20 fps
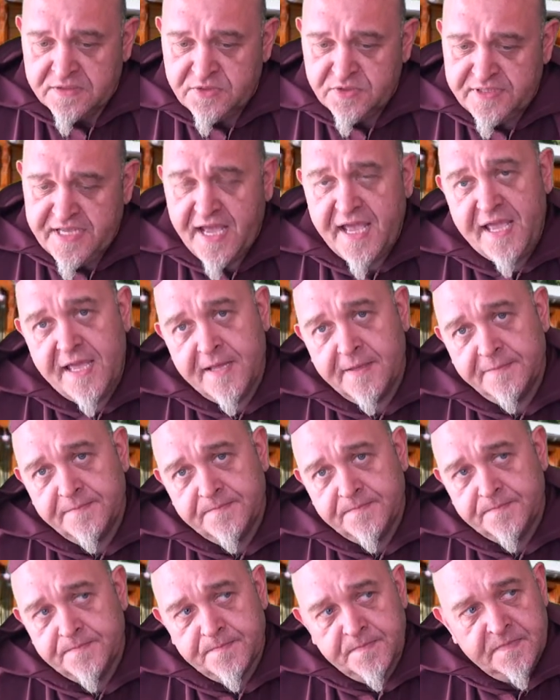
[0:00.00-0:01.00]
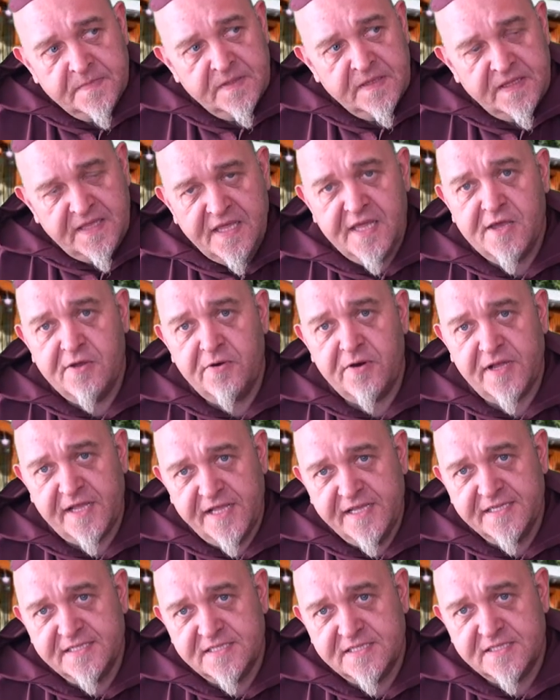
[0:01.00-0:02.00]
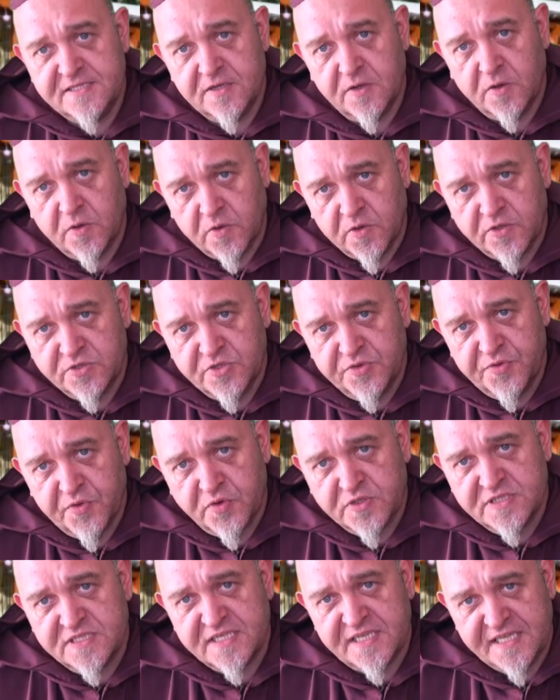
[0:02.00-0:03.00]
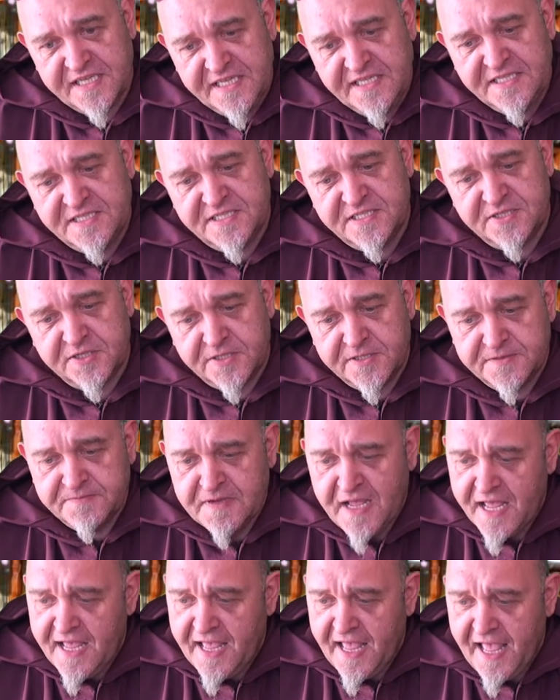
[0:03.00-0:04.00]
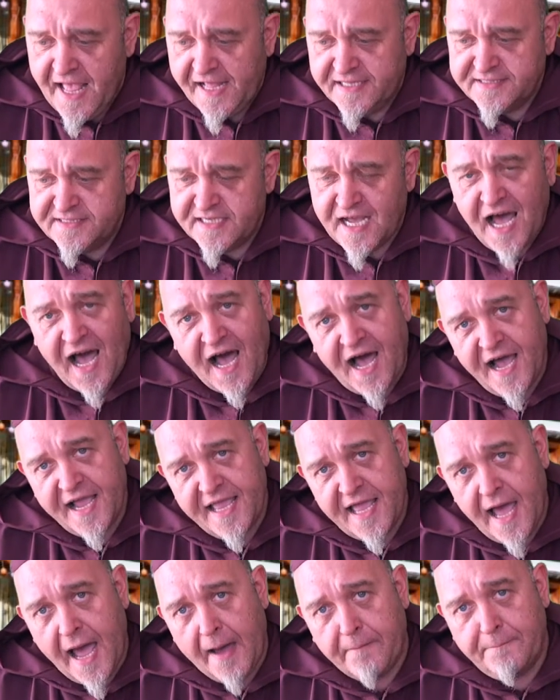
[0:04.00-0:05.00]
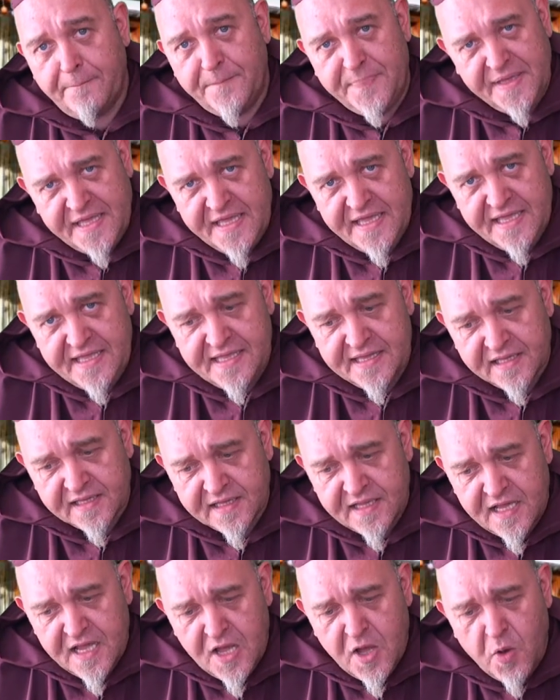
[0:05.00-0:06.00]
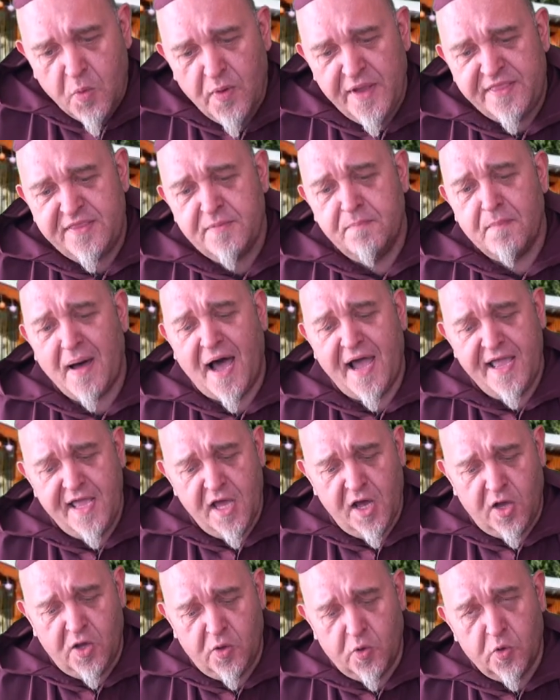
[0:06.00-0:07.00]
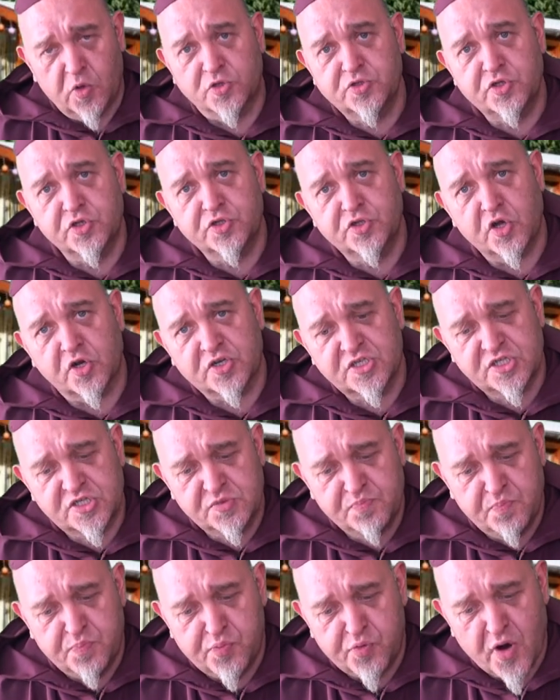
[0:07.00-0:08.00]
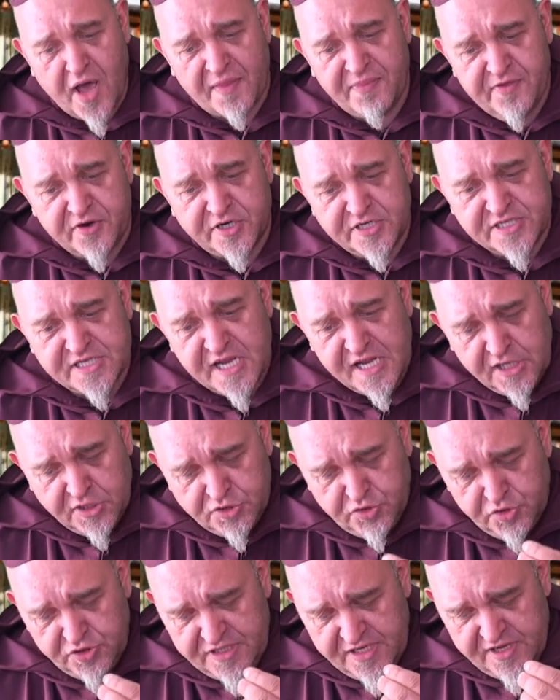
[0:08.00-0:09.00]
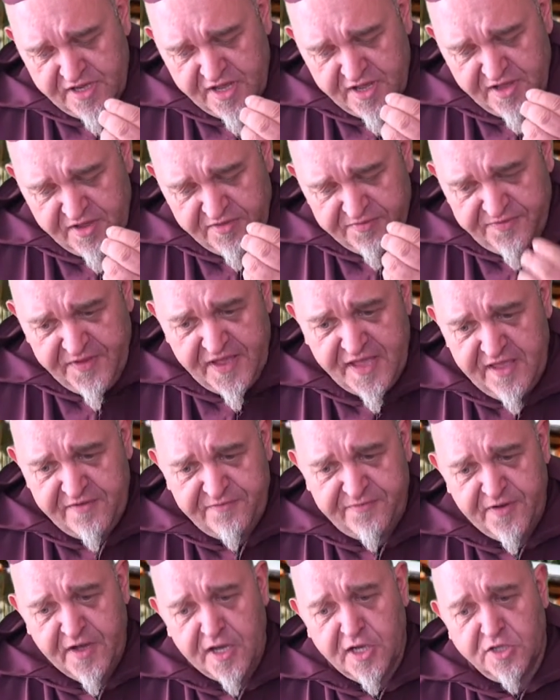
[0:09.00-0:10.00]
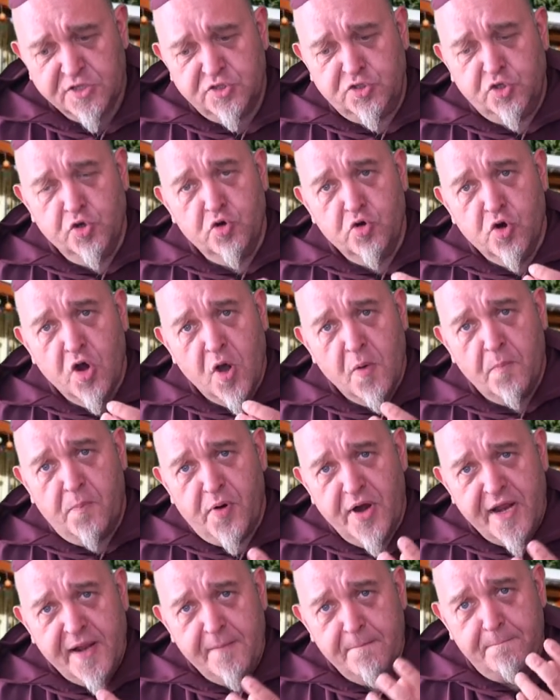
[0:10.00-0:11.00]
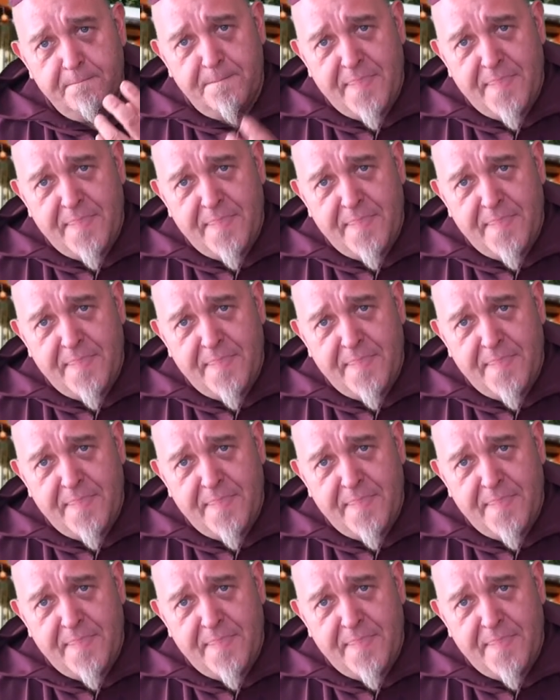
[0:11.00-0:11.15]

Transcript: Today, here is Orthodox Eastern, and I appeal with my Orthodox brothers to the thief to bring